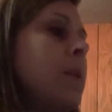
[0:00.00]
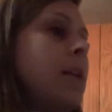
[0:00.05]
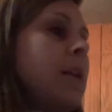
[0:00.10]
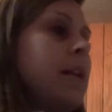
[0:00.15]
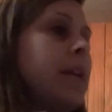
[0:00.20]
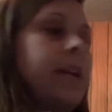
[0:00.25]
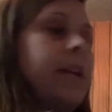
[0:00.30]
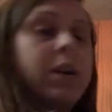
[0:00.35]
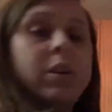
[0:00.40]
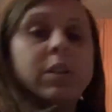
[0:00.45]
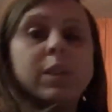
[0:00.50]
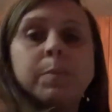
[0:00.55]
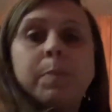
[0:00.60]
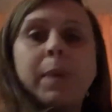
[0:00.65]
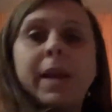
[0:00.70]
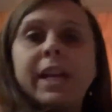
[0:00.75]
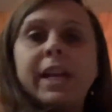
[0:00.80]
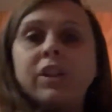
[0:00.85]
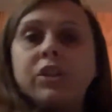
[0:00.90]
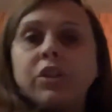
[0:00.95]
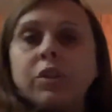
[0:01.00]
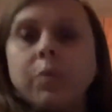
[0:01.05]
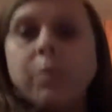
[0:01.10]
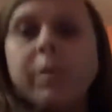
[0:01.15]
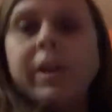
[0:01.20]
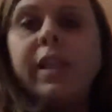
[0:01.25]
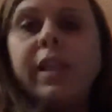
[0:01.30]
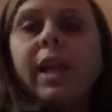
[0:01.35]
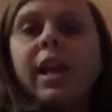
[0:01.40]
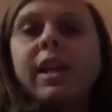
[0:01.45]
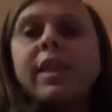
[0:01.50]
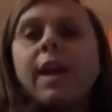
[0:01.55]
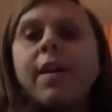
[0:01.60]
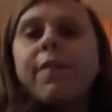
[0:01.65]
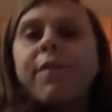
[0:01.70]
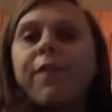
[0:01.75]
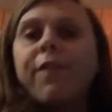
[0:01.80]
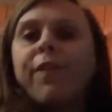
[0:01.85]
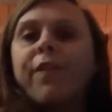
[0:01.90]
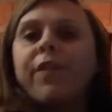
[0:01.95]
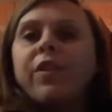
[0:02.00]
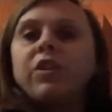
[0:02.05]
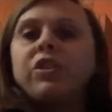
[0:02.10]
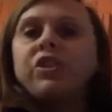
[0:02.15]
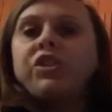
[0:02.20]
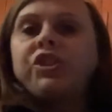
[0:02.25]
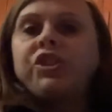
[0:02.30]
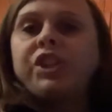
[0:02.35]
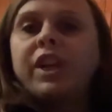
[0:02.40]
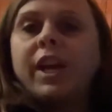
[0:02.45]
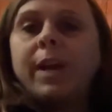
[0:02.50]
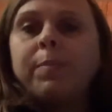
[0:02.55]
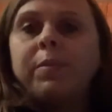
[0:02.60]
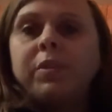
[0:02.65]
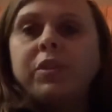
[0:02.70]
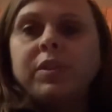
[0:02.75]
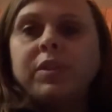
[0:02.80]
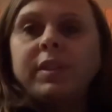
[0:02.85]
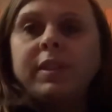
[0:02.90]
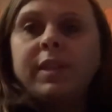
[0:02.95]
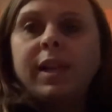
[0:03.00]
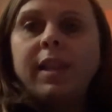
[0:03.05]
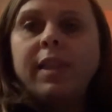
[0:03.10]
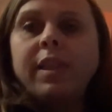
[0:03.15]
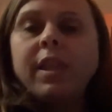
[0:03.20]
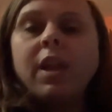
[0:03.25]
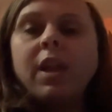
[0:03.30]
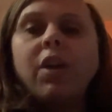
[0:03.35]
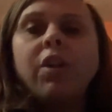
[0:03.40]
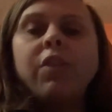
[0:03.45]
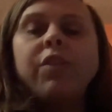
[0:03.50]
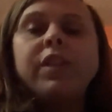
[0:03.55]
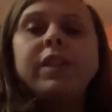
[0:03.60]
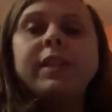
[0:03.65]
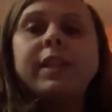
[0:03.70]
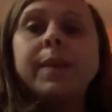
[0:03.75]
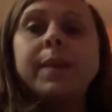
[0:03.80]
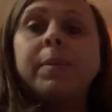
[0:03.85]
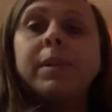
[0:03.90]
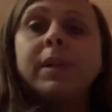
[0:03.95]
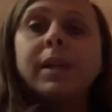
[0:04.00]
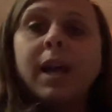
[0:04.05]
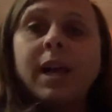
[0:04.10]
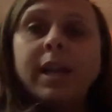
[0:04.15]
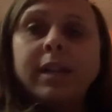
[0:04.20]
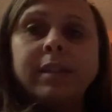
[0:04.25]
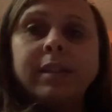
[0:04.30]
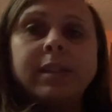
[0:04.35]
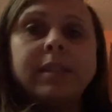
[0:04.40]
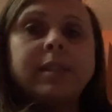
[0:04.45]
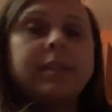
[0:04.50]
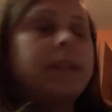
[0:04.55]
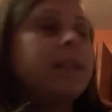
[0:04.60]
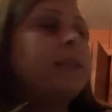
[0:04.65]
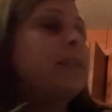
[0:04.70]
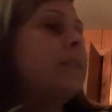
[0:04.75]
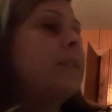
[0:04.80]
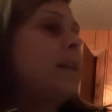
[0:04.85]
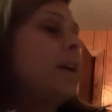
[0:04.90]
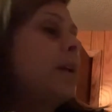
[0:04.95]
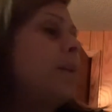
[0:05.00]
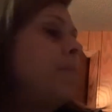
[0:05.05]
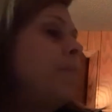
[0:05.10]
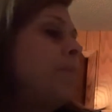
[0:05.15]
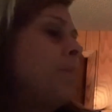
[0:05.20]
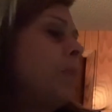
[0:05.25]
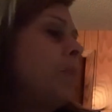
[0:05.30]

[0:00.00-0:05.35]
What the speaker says: Here's page 3, like that first chapter said, or the table of contents had said.